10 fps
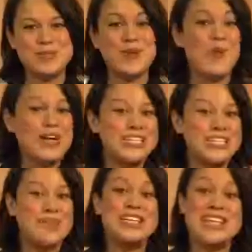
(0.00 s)
So what
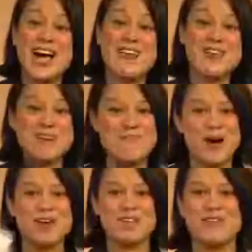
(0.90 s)
did we love
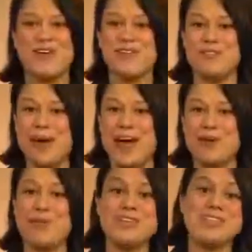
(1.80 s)
about the
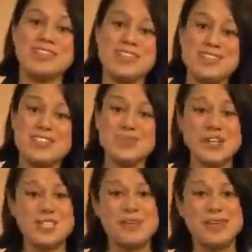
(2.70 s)
PhonePad? Well, since this is
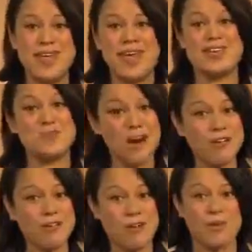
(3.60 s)
meant to be a
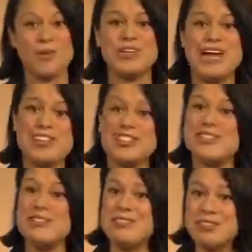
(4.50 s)
smartphone, we
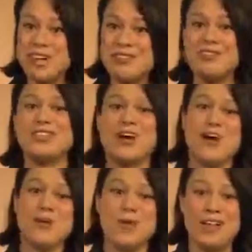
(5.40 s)
actually loved the
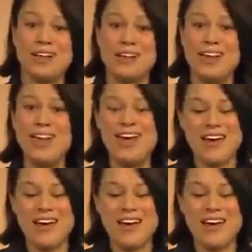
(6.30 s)
call quality.